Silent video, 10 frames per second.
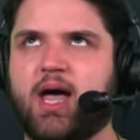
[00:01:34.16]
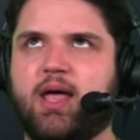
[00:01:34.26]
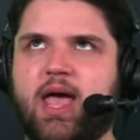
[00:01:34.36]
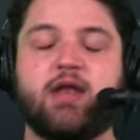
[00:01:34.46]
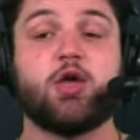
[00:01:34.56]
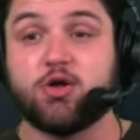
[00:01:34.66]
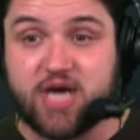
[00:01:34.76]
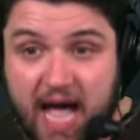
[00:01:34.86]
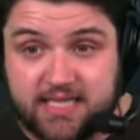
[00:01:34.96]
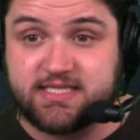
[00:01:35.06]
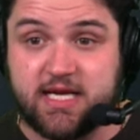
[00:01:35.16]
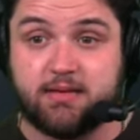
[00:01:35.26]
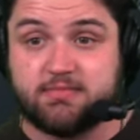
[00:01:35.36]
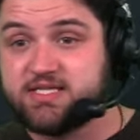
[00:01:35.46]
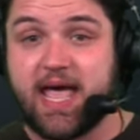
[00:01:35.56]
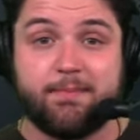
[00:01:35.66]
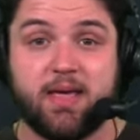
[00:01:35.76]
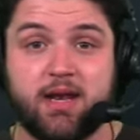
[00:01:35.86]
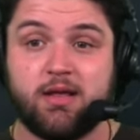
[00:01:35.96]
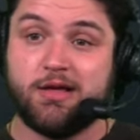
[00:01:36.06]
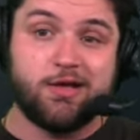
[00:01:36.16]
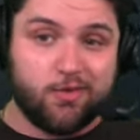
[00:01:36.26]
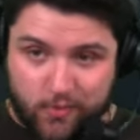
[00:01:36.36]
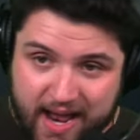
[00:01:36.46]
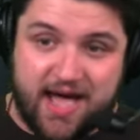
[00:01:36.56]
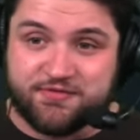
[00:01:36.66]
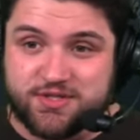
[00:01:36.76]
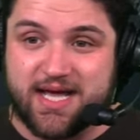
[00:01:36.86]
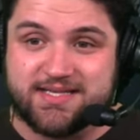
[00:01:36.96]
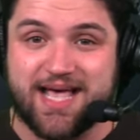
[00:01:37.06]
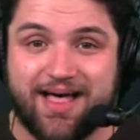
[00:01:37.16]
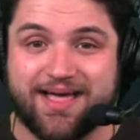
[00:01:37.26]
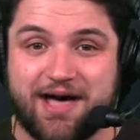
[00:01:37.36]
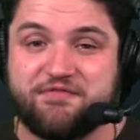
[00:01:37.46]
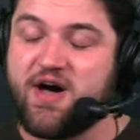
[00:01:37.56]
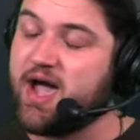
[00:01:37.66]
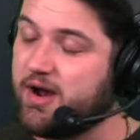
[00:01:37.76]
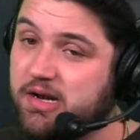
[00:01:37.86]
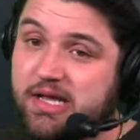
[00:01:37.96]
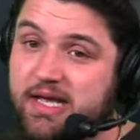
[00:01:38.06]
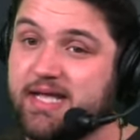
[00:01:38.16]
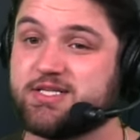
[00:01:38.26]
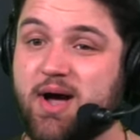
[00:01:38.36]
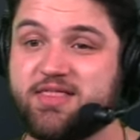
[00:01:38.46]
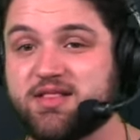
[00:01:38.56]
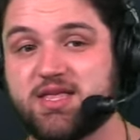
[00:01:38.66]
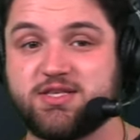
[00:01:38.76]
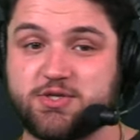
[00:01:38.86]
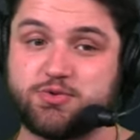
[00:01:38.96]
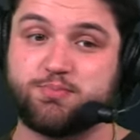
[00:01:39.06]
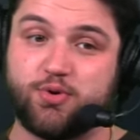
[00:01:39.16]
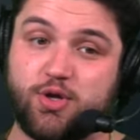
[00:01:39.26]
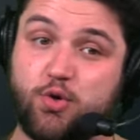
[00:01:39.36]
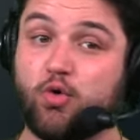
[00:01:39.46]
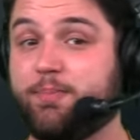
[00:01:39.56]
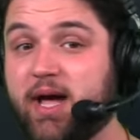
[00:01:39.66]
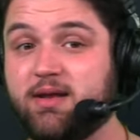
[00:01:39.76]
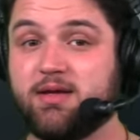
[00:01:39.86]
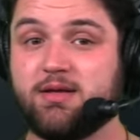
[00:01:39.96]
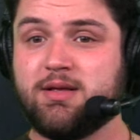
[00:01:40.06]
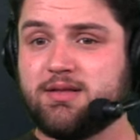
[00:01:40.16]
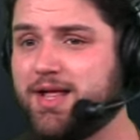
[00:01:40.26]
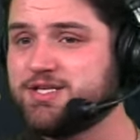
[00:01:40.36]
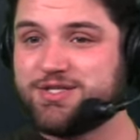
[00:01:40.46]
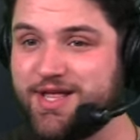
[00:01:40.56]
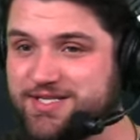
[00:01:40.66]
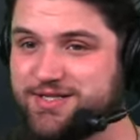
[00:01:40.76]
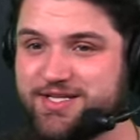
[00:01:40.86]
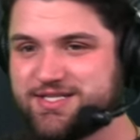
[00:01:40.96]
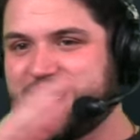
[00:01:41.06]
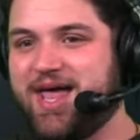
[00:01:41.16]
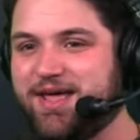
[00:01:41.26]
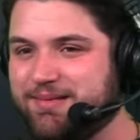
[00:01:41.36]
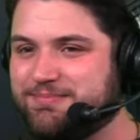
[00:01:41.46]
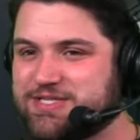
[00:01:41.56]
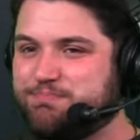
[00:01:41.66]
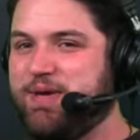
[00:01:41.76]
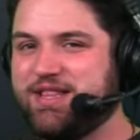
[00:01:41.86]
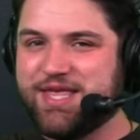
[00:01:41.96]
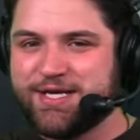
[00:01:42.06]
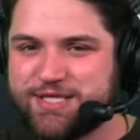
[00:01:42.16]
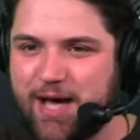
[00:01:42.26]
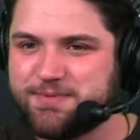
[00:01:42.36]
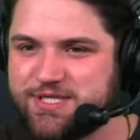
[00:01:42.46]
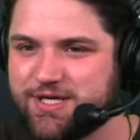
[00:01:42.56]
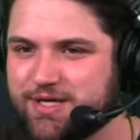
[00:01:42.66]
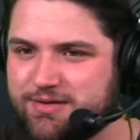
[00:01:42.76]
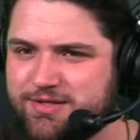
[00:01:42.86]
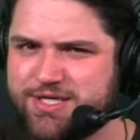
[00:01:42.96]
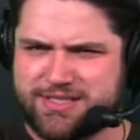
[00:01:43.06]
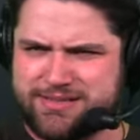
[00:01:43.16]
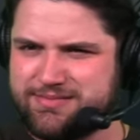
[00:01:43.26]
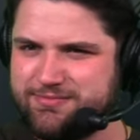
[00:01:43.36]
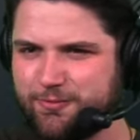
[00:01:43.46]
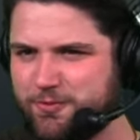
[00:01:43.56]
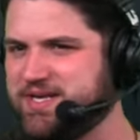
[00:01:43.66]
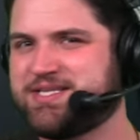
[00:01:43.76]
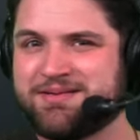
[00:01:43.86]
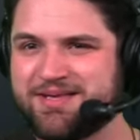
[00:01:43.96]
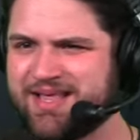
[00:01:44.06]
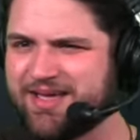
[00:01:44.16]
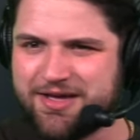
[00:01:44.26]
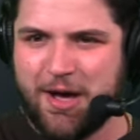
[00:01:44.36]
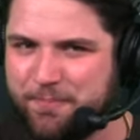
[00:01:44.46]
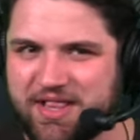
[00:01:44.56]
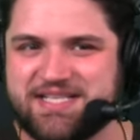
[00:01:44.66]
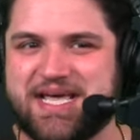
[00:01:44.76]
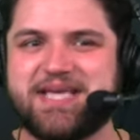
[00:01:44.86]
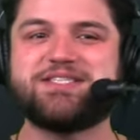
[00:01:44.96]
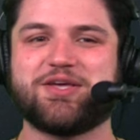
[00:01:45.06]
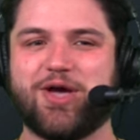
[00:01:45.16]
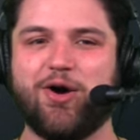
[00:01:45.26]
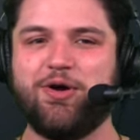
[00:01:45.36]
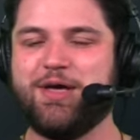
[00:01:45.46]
head coach hot seat segment right after Dennis Allen got fired. And so I thought that this was pretty cool. But let's kind of speed things up to just recently, like a couple of days ago.